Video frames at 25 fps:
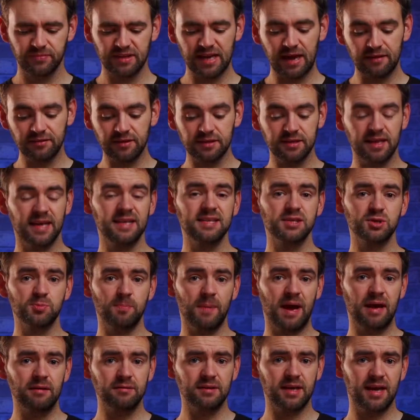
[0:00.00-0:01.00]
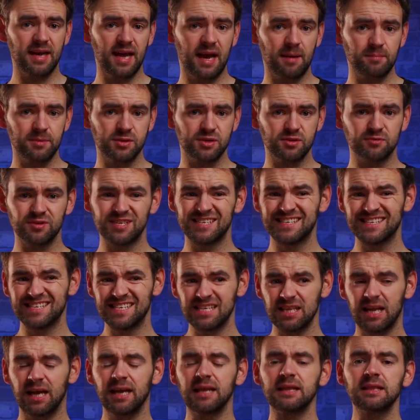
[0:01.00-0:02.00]
Now the lens mount diameter is
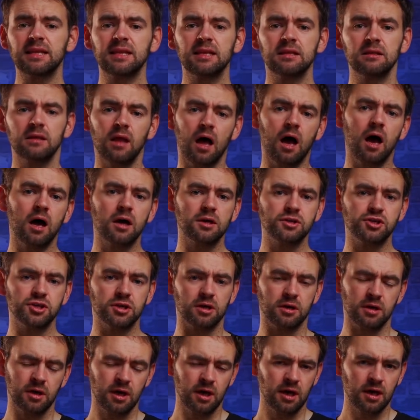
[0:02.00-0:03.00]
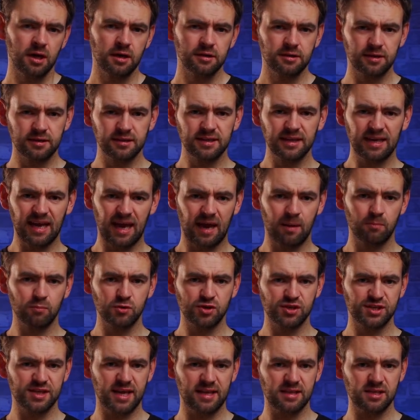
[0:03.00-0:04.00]
slightly larger than the
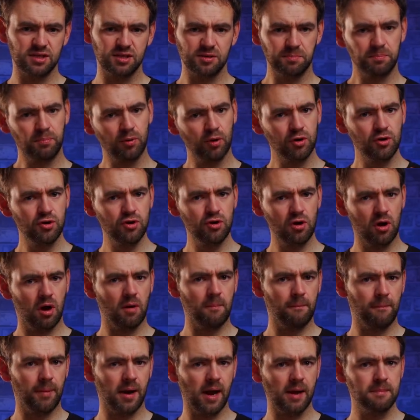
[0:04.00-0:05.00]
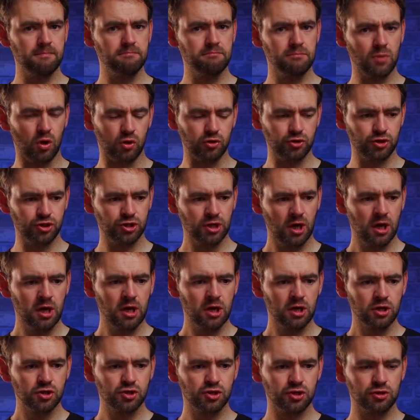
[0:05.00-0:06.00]
camera sensor, but not by much.
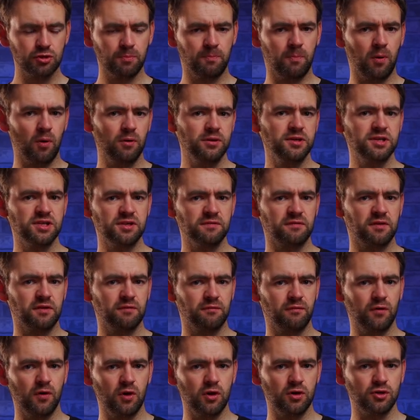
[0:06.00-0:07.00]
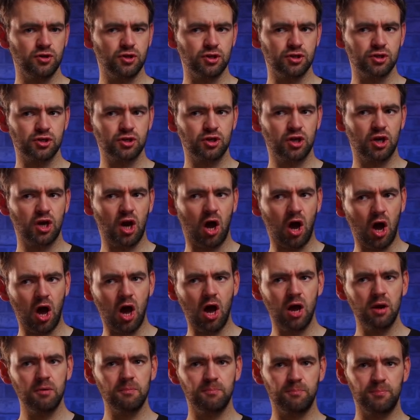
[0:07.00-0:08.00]
So the point of convergence
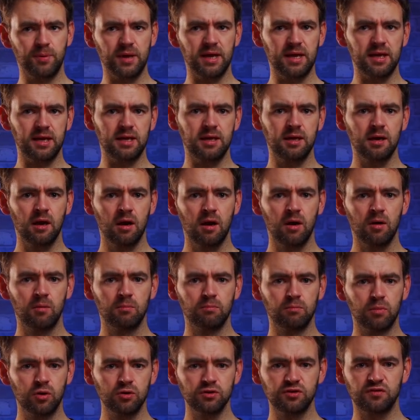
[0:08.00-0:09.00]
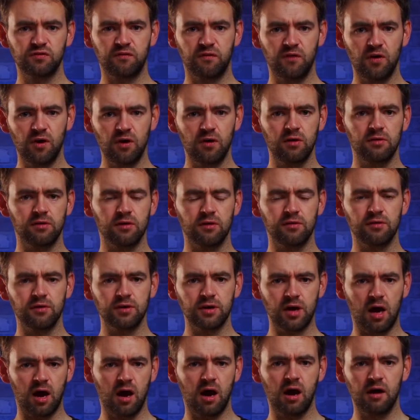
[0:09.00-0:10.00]
can't be much further
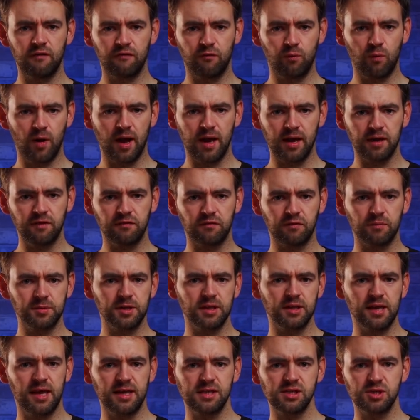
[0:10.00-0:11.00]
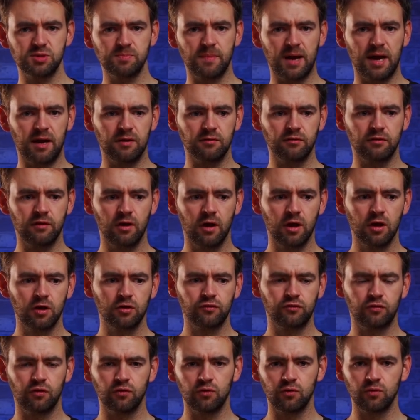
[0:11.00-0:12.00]
than halfway from the lens mount
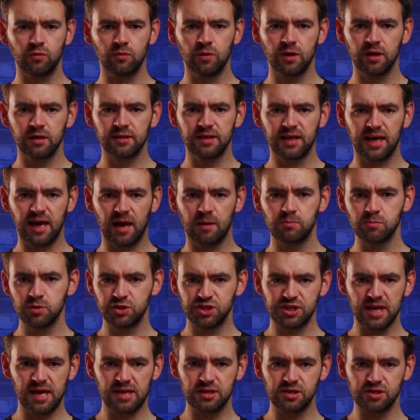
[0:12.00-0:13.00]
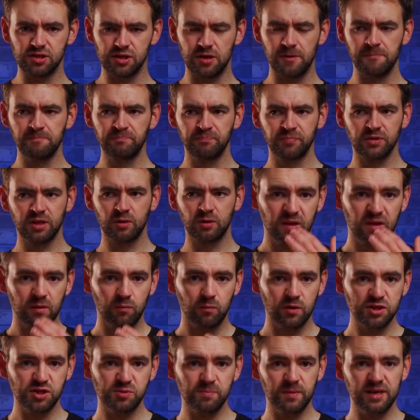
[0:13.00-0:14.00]
to the camera sensor.
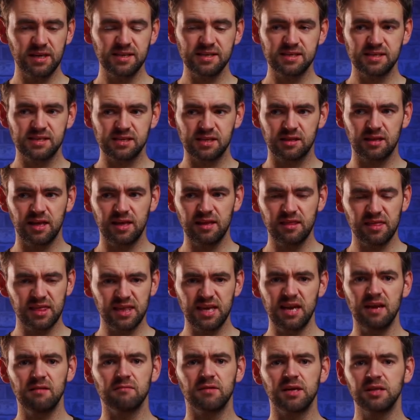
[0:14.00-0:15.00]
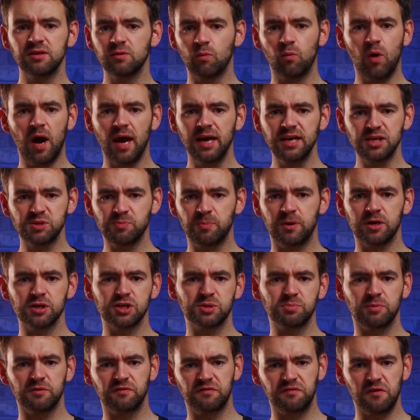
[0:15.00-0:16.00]
Which means, in theory, the widest
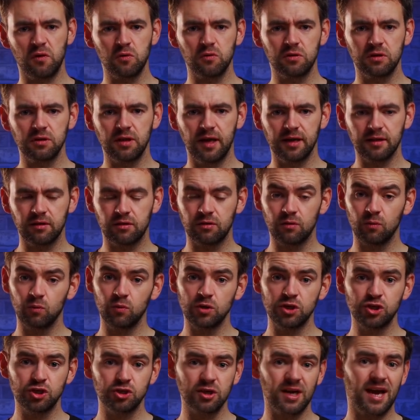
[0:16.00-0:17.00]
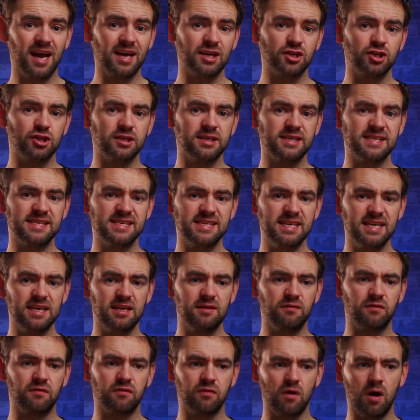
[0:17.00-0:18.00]
possible focal length that we should actually
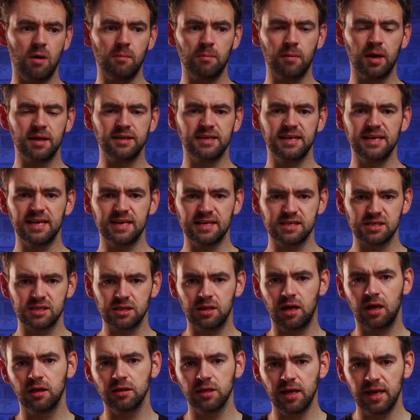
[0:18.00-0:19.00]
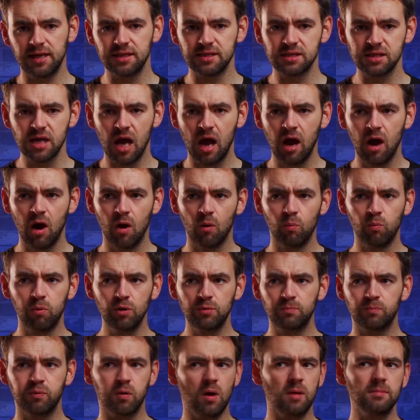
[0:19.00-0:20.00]
see from a D S L R lens
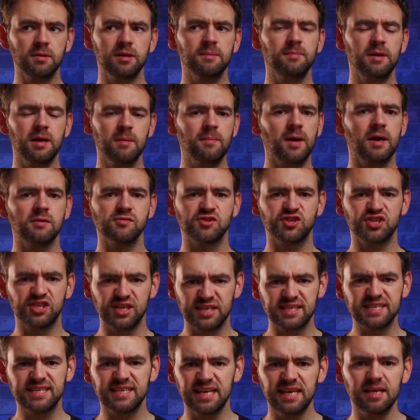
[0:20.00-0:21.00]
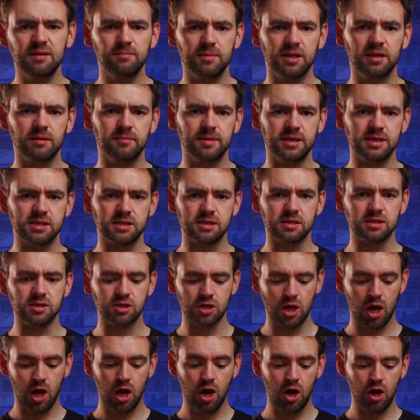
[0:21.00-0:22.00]
would probably be about sixteen
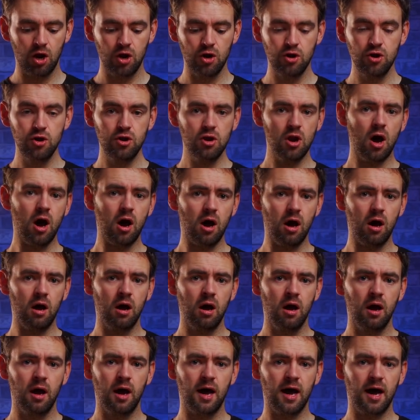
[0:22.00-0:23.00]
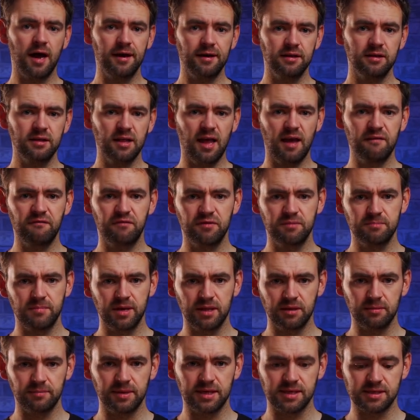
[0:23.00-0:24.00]
millimeters, not an eleven
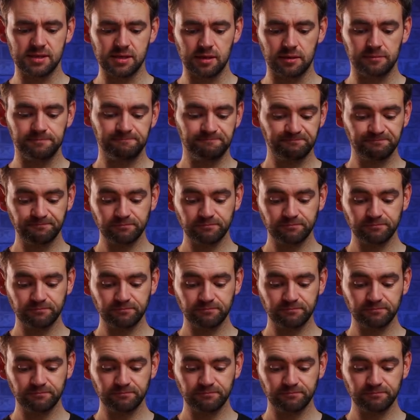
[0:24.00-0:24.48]
millimeter.